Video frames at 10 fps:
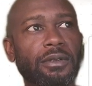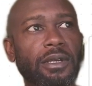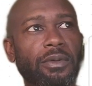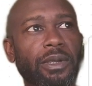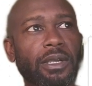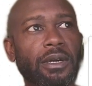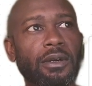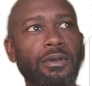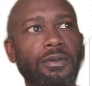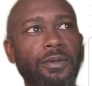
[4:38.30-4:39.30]
there we
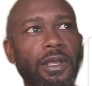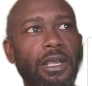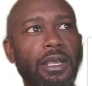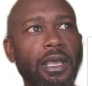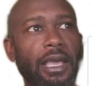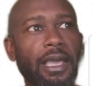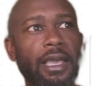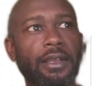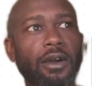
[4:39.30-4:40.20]
go and